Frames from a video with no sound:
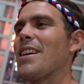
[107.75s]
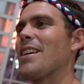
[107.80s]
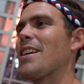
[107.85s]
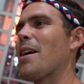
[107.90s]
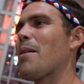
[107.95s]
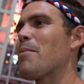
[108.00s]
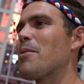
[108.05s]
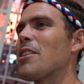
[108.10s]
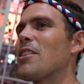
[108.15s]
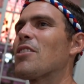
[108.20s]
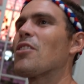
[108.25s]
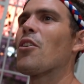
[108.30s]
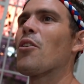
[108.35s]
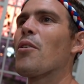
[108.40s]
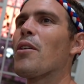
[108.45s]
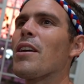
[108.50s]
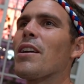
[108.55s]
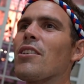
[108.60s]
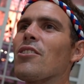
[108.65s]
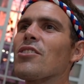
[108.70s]
coming and
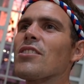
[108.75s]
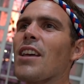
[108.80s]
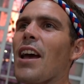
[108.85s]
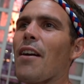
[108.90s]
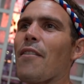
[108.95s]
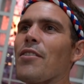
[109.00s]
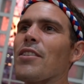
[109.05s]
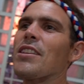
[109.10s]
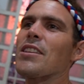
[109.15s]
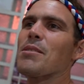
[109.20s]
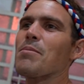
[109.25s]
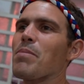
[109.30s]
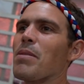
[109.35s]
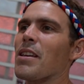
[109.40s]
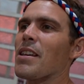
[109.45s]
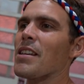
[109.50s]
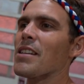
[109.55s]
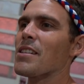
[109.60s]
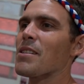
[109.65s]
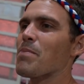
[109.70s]
going and just having this
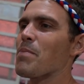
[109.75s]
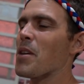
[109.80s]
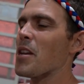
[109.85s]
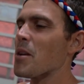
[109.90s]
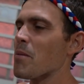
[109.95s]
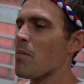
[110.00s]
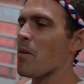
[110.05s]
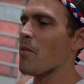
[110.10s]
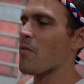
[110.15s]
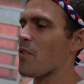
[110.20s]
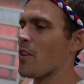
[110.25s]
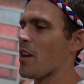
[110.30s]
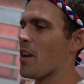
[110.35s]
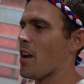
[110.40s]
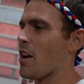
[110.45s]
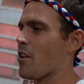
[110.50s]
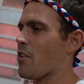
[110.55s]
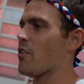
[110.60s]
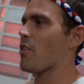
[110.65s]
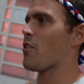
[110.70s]
place, being above
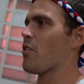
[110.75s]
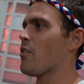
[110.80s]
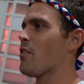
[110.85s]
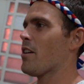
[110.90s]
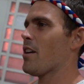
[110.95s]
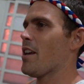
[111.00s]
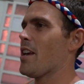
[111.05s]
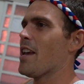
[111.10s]
Viajero,